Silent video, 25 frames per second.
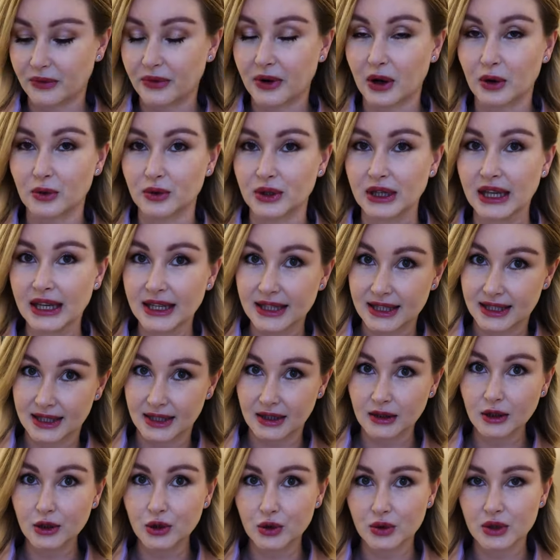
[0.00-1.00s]
he found it. And
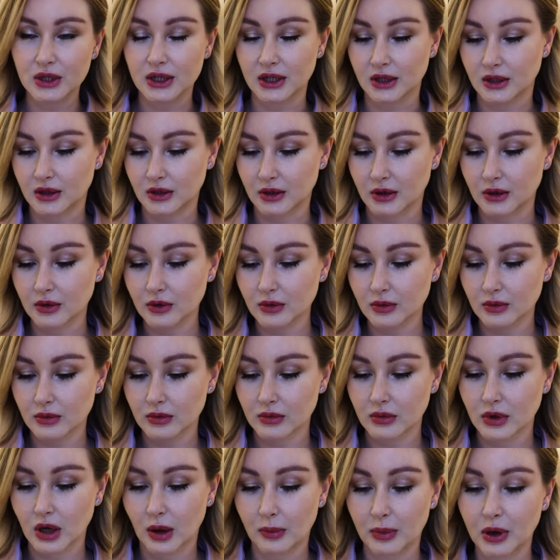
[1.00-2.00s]
still using, you know,
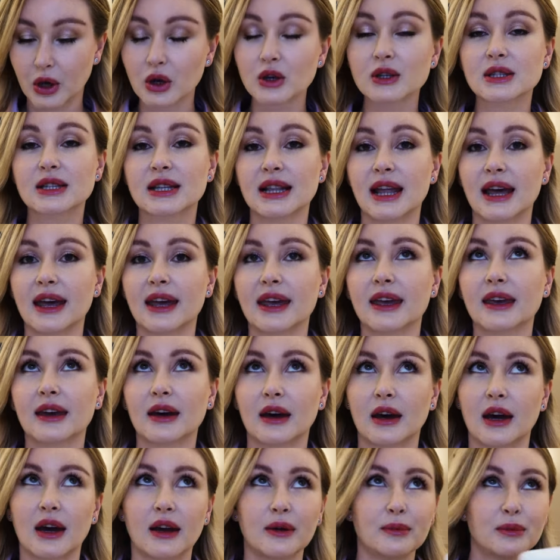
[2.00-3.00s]
because
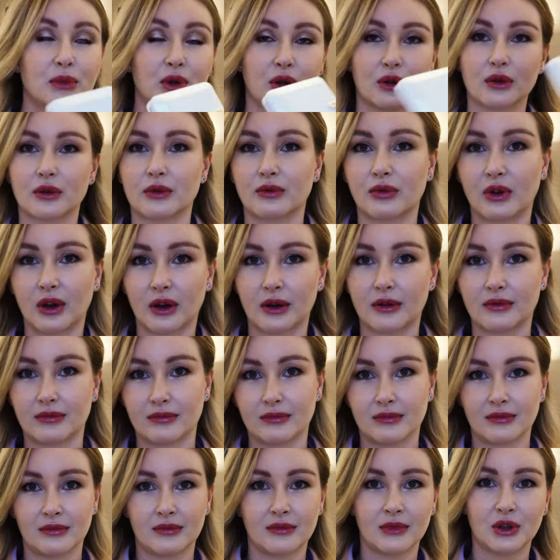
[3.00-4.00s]
like I'm not
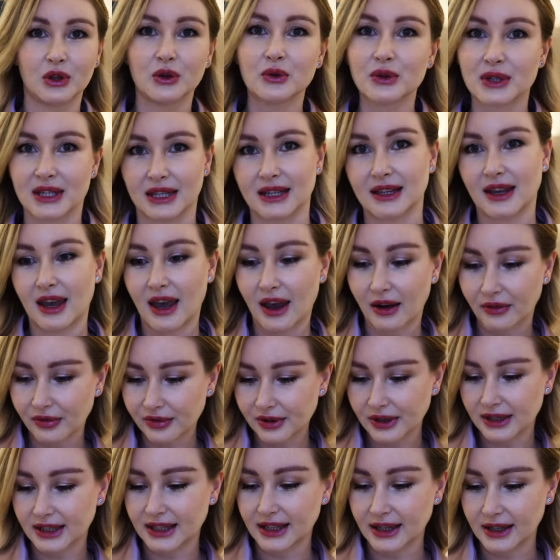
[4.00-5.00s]
using
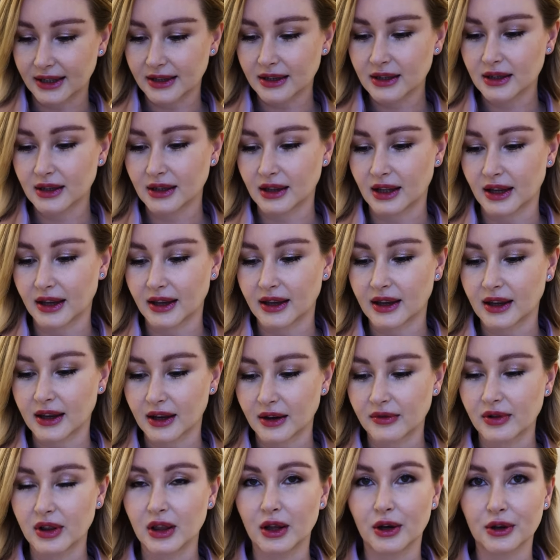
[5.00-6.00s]
every day. Like I
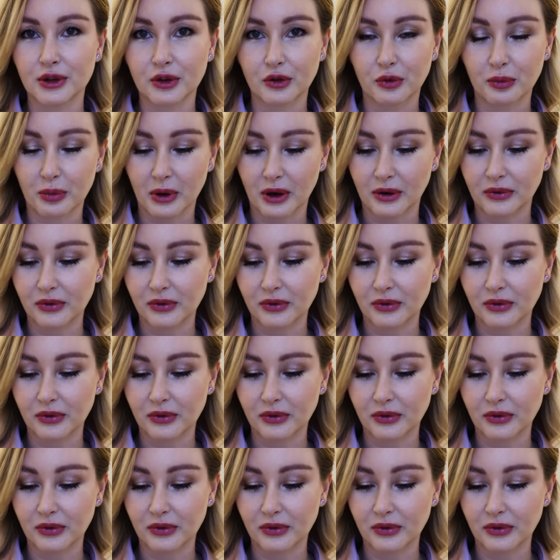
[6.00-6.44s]
have a lot of